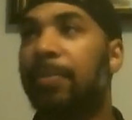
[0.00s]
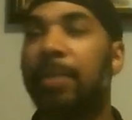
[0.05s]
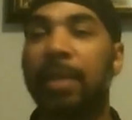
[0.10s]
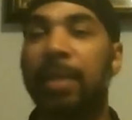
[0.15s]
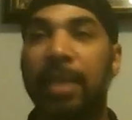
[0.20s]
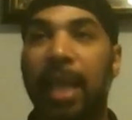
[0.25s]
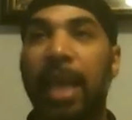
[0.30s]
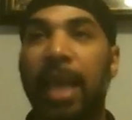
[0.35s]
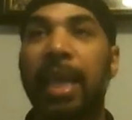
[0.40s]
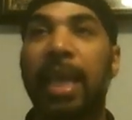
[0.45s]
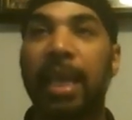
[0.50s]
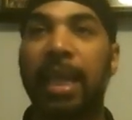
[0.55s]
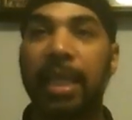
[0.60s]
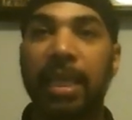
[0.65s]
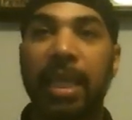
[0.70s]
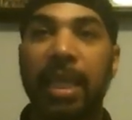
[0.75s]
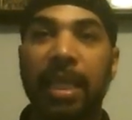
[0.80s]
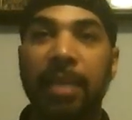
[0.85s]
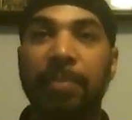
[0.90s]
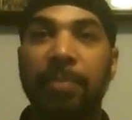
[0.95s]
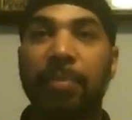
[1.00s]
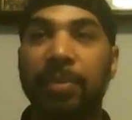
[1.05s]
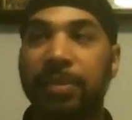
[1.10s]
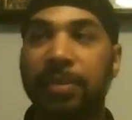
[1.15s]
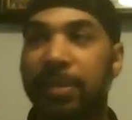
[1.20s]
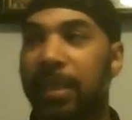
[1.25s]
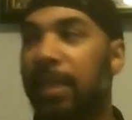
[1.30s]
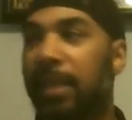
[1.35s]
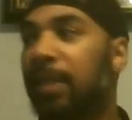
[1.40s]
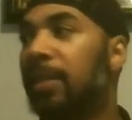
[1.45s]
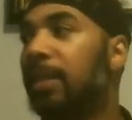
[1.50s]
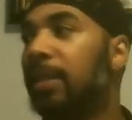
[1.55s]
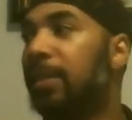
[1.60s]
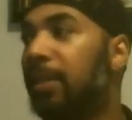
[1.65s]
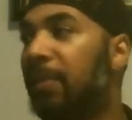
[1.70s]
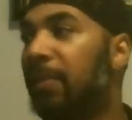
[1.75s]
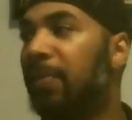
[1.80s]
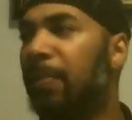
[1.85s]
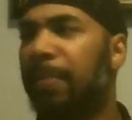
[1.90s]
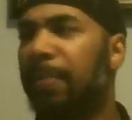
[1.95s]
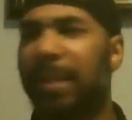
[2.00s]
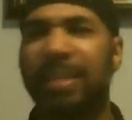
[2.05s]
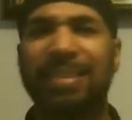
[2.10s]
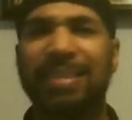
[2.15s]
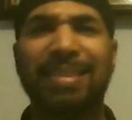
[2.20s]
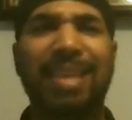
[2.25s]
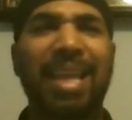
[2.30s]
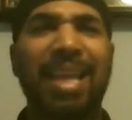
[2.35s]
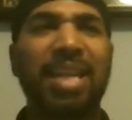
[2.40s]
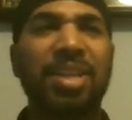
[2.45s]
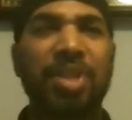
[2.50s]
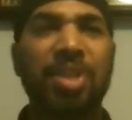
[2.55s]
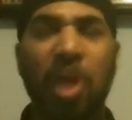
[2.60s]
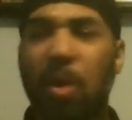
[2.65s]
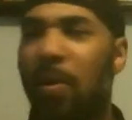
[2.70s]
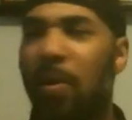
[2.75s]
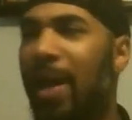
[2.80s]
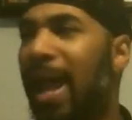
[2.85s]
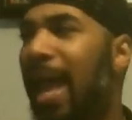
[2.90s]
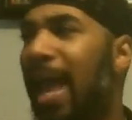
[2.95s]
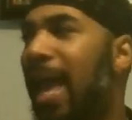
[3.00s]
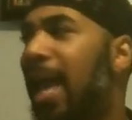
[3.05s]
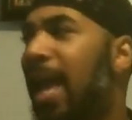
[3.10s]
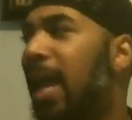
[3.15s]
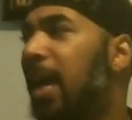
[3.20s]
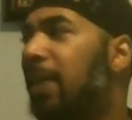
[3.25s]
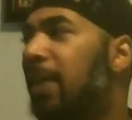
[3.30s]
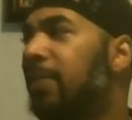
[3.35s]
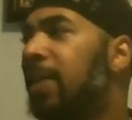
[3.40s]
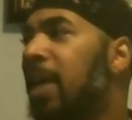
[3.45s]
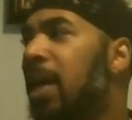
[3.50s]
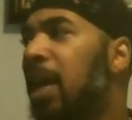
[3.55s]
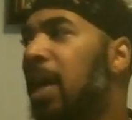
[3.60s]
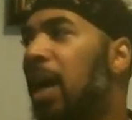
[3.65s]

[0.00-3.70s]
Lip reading: but like in Brazil and different places that don't have